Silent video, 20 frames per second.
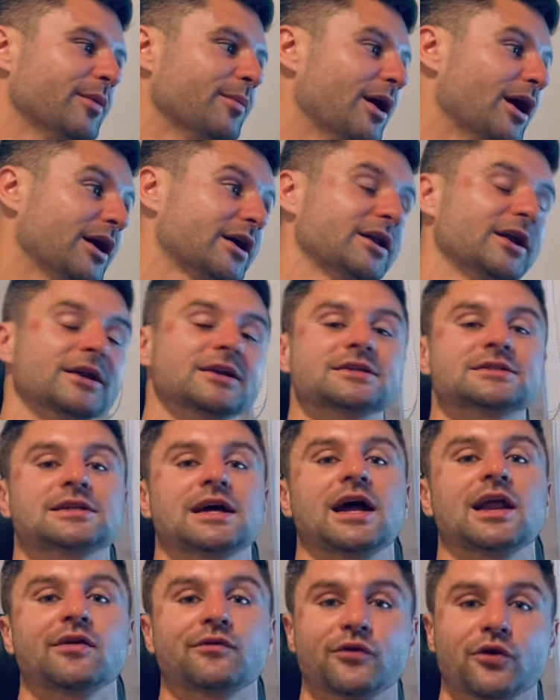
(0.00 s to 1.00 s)
but I can
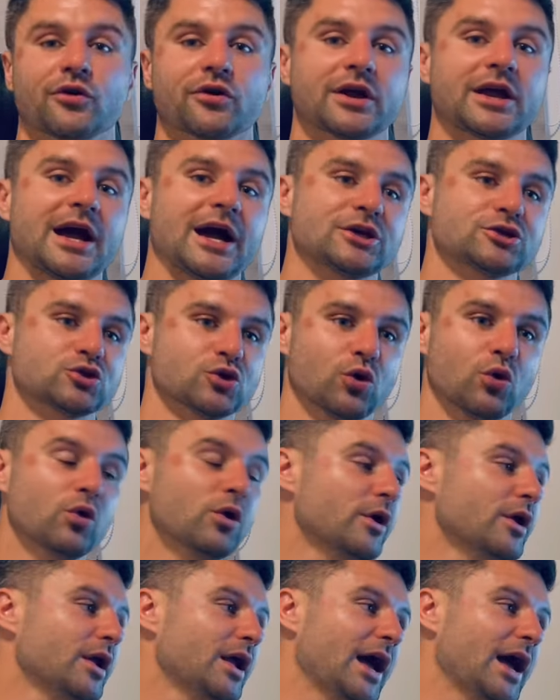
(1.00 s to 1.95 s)
understand if you're a casual